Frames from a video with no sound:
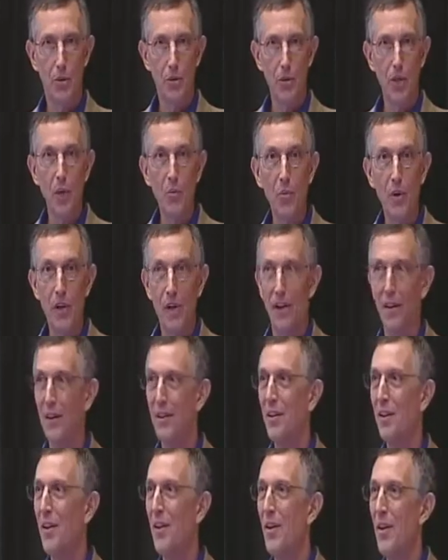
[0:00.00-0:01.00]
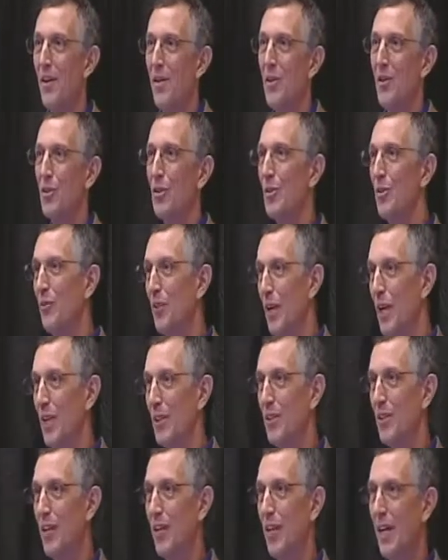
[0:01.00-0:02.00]
Somewhere, there's a
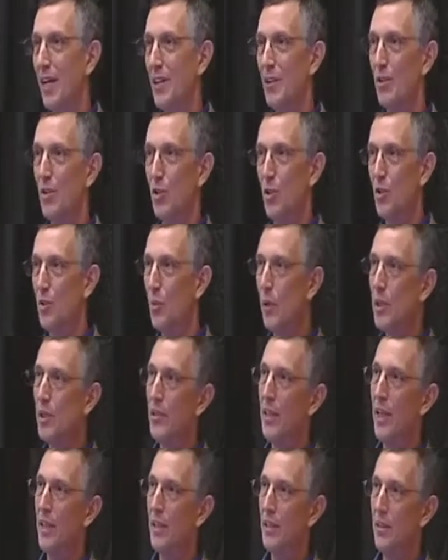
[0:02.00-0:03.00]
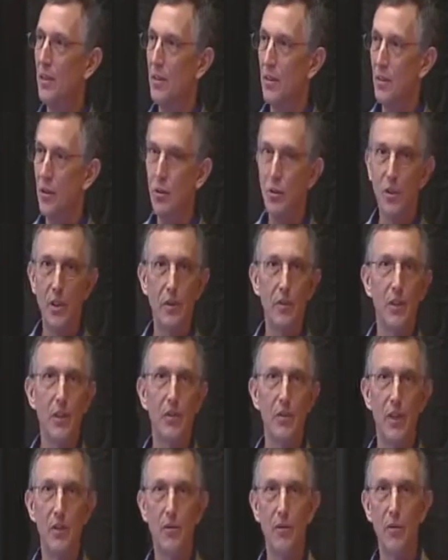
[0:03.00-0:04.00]
device that has to switch that
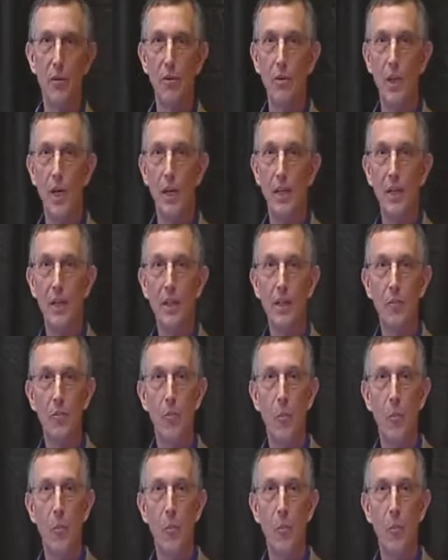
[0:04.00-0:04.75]
277 volt lighting.